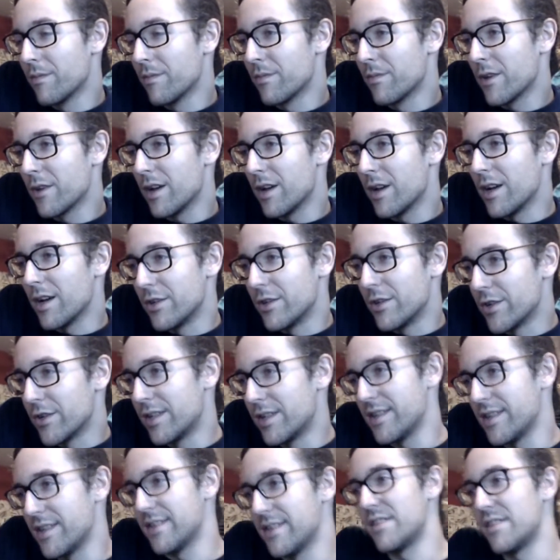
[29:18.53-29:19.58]
Andre
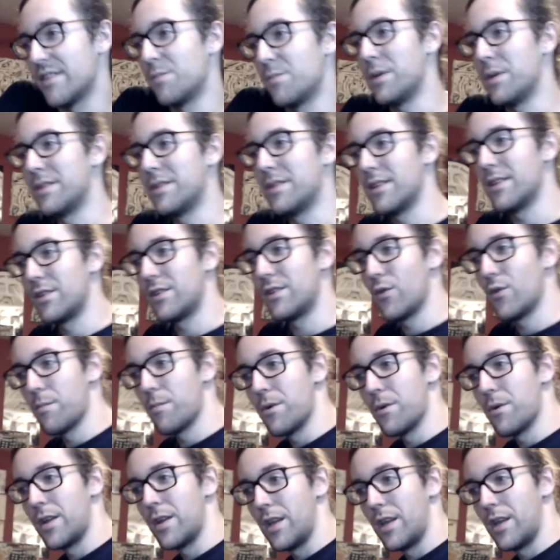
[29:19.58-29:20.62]
says it's business, your
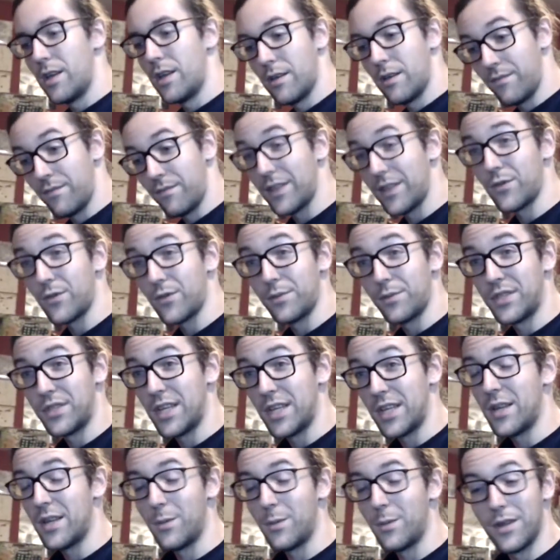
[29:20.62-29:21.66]
money. That's what I'm
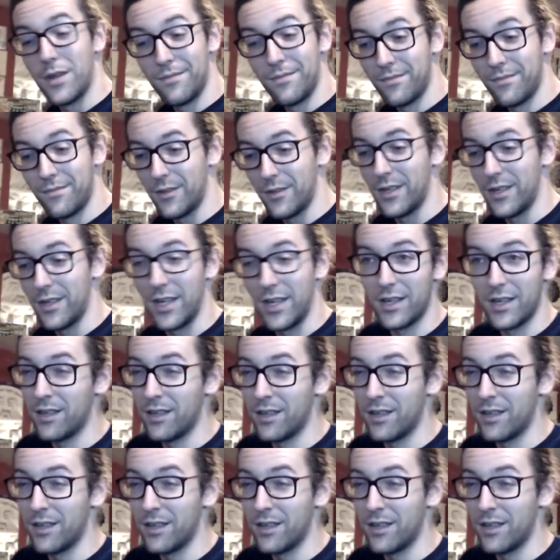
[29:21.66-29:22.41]
saying, man. Like,